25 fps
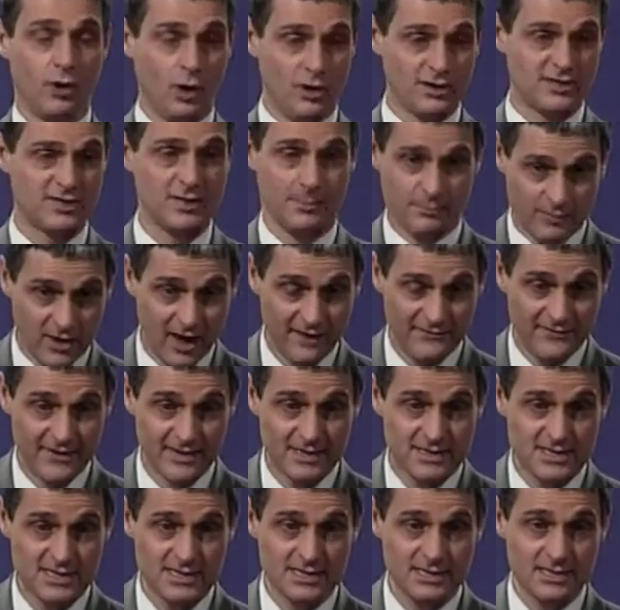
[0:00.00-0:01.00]
Of course, the
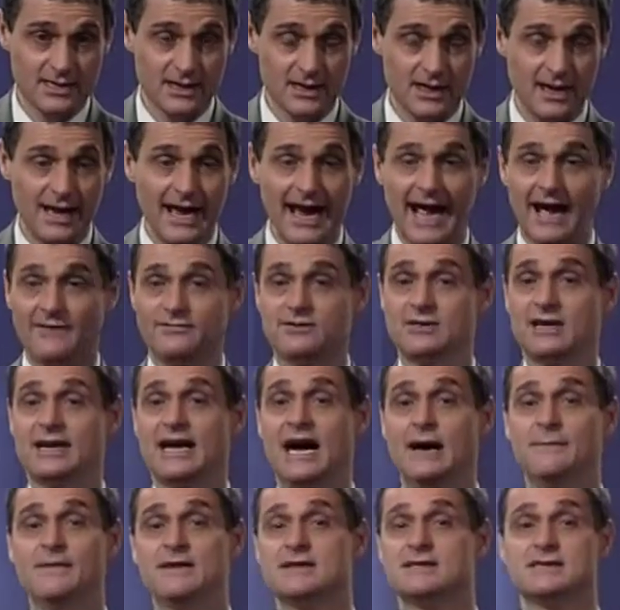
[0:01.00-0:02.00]
prophets have to
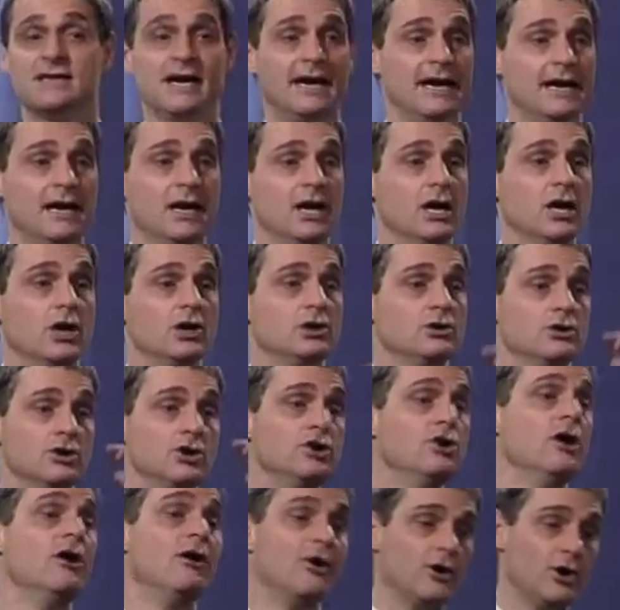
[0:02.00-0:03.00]
come and say,
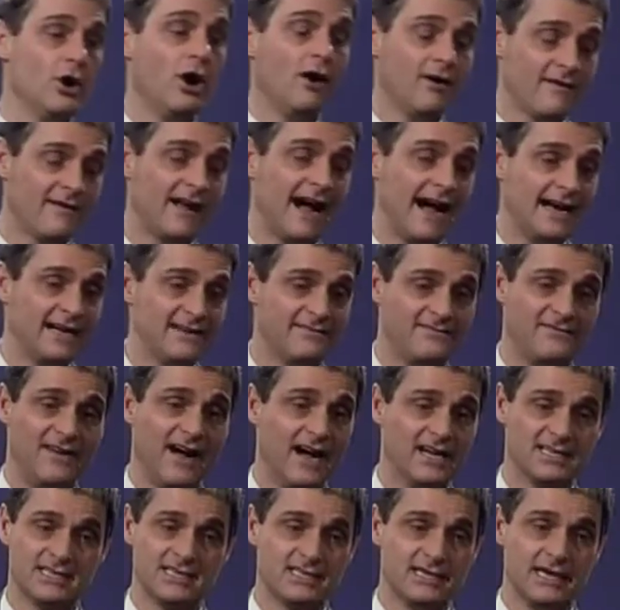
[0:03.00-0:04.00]
Your kind of
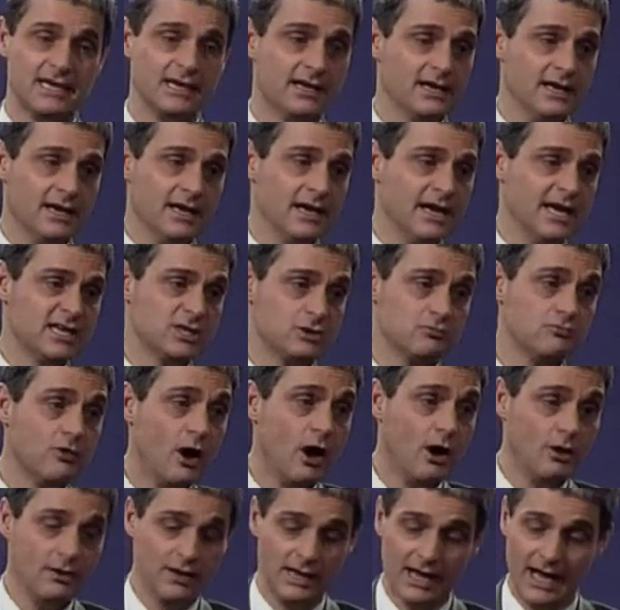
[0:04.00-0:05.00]
fasting is
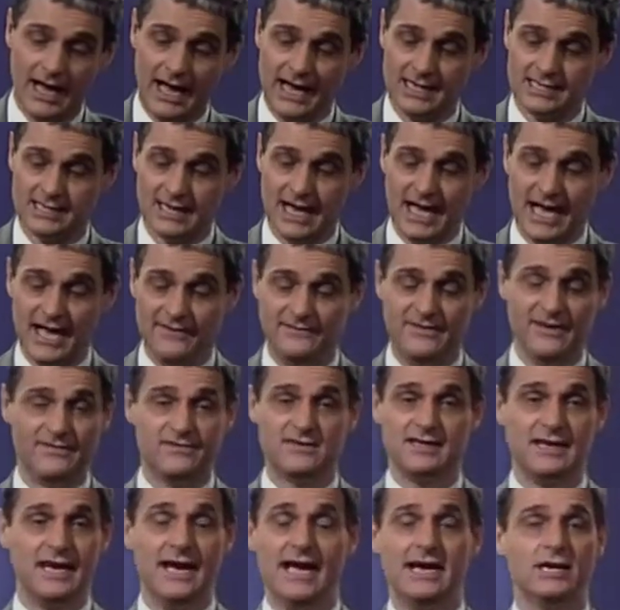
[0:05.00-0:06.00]
wrong, Isaiah
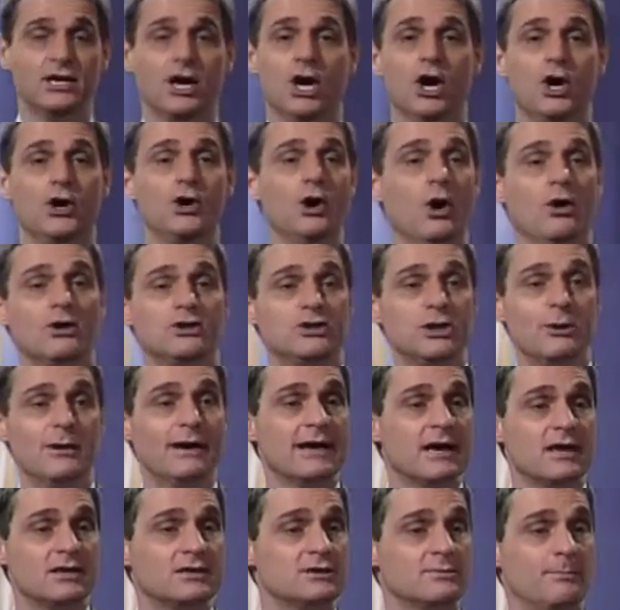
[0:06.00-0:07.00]
58. You're
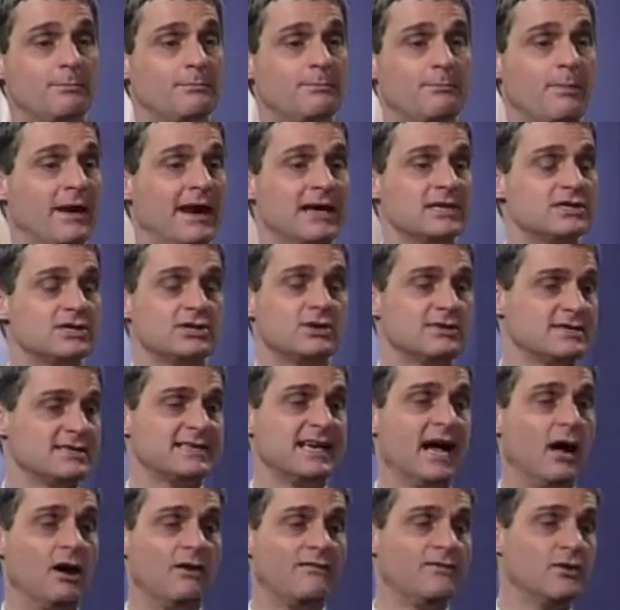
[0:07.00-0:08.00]
doing it to bless
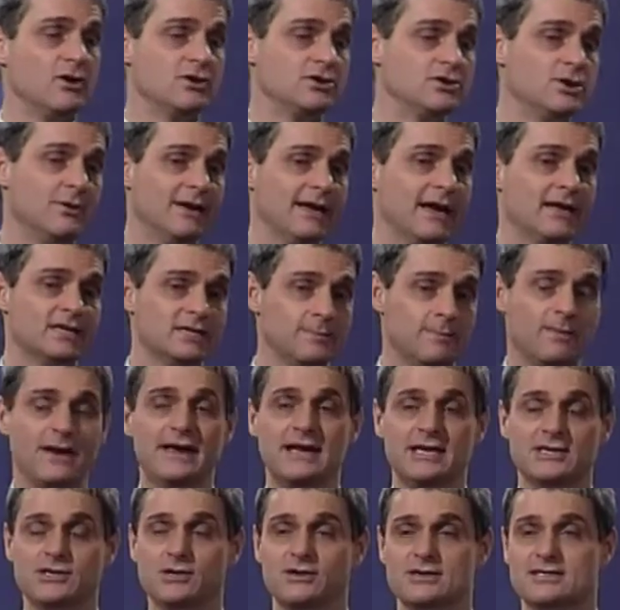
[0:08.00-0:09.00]
yourself. You're doing it to
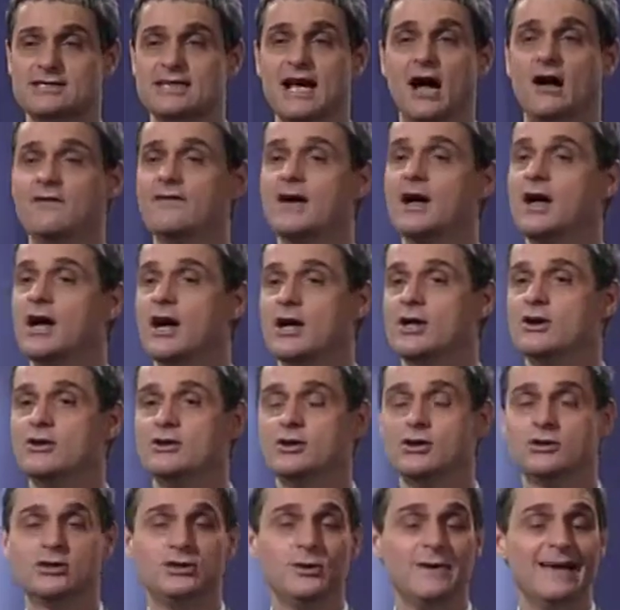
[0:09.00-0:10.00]
please yourself.
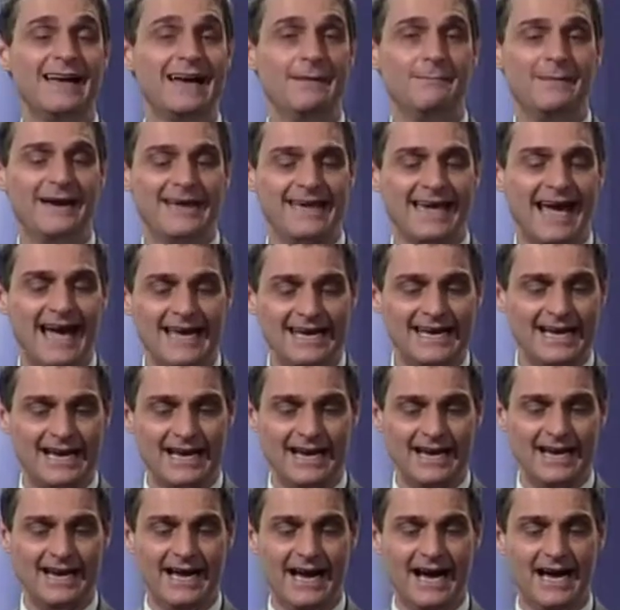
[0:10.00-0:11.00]
You're doing it
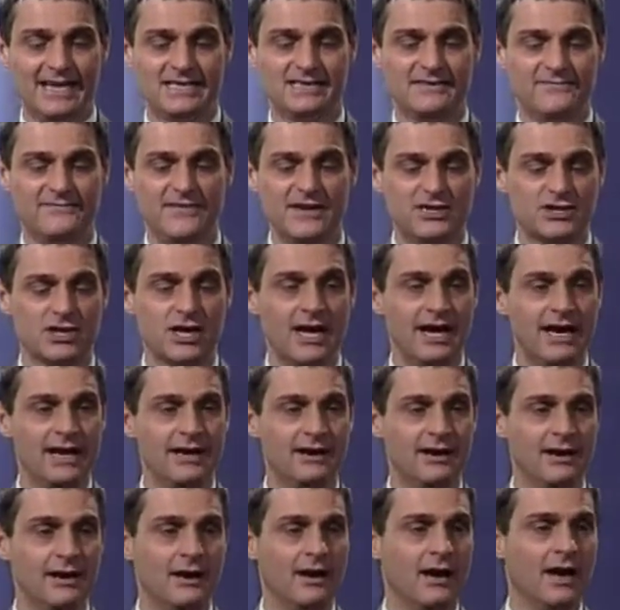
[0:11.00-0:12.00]
mechanically and
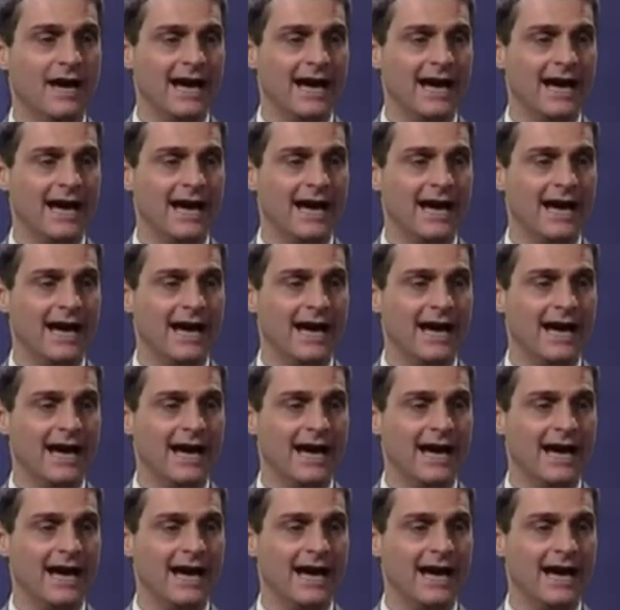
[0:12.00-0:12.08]
artificially.